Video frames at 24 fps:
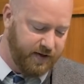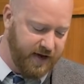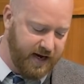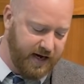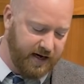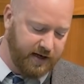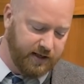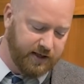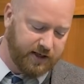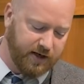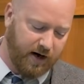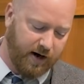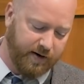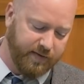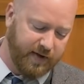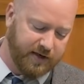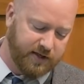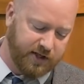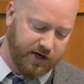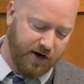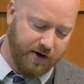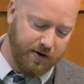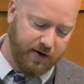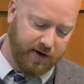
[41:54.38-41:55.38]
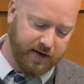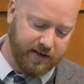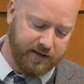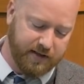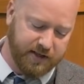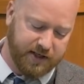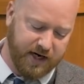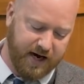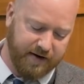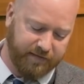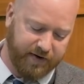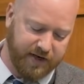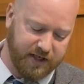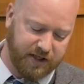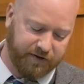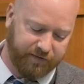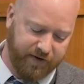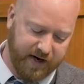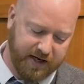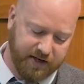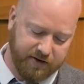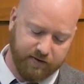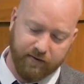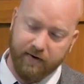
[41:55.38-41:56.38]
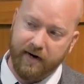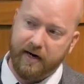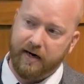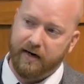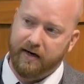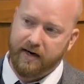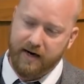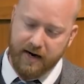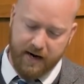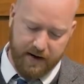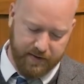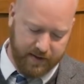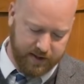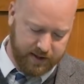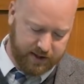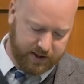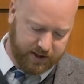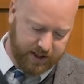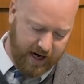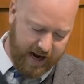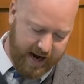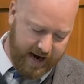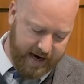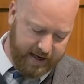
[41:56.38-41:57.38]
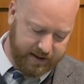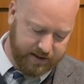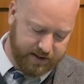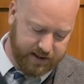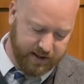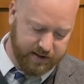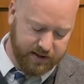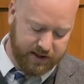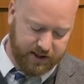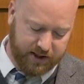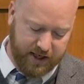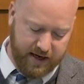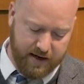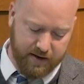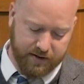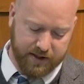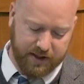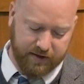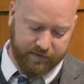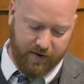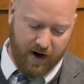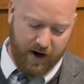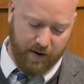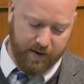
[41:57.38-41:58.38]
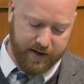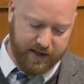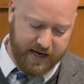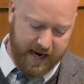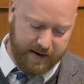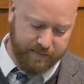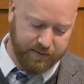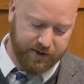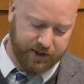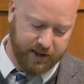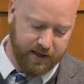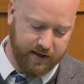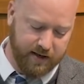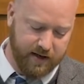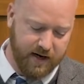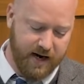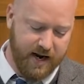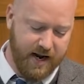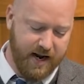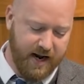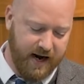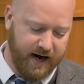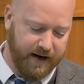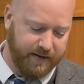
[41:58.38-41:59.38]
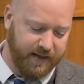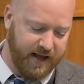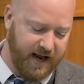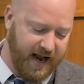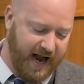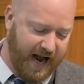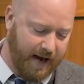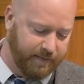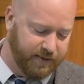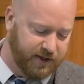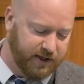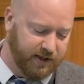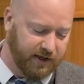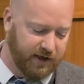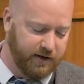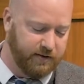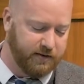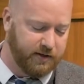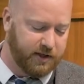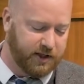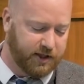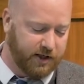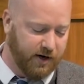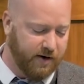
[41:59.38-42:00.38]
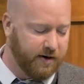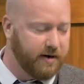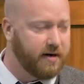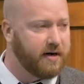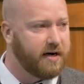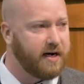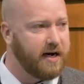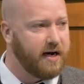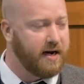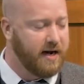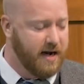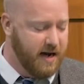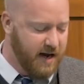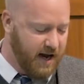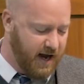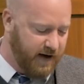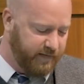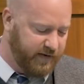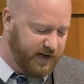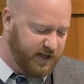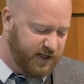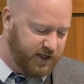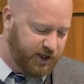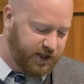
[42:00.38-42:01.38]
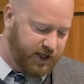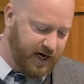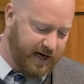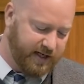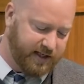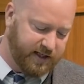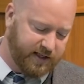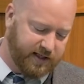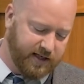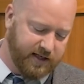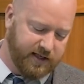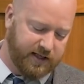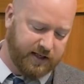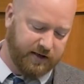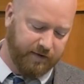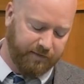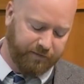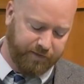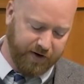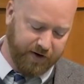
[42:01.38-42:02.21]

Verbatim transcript: These are the tokens of his victory, the signs and seals of our redemption, and the absolute certainty of his justice